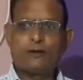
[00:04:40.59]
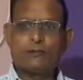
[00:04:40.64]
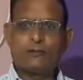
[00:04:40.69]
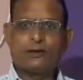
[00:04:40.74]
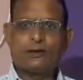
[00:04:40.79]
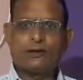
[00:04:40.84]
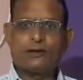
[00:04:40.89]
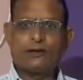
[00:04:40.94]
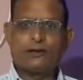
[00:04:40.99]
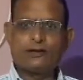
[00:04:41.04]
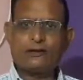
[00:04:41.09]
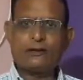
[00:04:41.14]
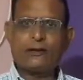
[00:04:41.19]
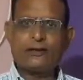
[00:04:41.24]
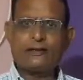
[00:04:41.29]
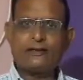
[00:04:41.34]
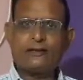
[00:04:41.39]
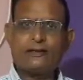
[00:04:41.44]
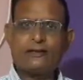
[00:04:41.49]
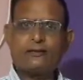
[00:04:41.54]
But letter
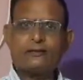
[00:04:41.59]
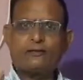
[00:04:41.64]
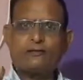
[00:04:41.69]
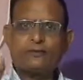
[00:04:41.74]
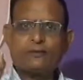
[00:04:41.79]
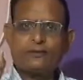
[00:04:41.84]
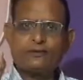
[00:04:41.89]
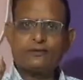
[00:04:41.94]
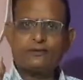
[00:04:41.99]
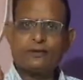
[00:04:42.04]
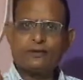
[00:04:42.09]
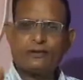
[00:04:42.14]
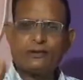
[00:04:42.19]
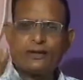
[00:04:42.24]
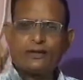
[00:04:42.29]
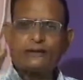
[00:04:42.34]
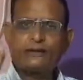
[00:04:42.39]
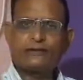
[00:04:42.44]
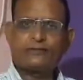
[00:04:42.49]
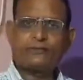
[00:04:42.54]
writing is the first
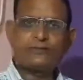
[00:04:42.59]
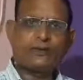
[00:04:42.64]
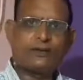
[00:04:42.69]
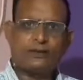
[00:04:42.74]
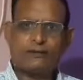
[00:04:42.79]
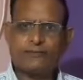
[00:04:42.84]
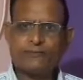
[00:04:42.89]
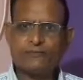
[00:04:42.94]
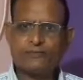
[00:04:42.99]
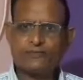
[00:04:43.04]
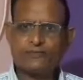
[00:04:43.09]
writing skill.